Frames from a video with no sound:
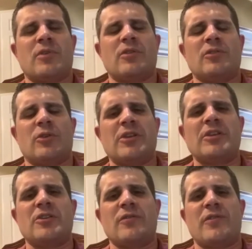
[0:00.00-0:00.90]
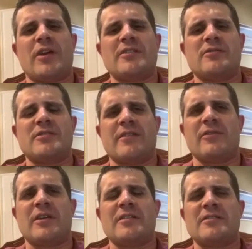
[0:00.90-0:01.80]
learning new things. I'll
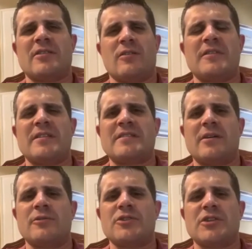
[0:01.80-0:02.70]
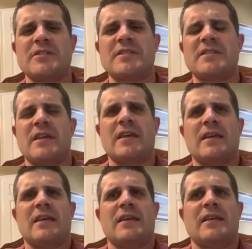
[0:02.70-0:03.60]
definitely get into all the intelligence,
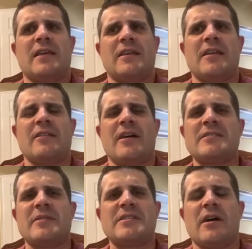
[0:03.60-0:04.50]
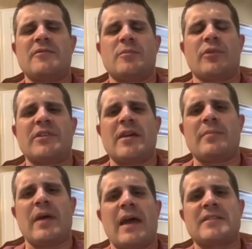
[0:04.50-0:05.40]
and it allows myself to bring
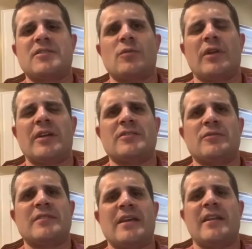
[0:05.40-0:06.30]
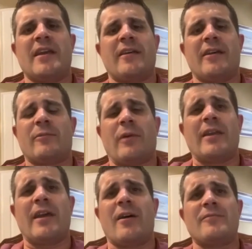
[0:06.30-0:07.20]
that back to what I do day to day. Like right
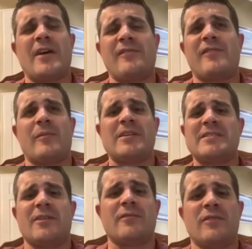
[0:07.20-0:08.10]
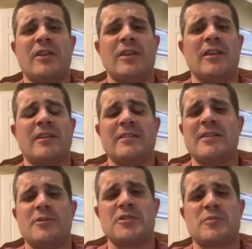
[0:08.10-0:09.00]
now, I've now found myself leading
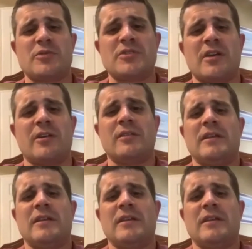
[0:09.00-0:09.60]
intelligence personnel.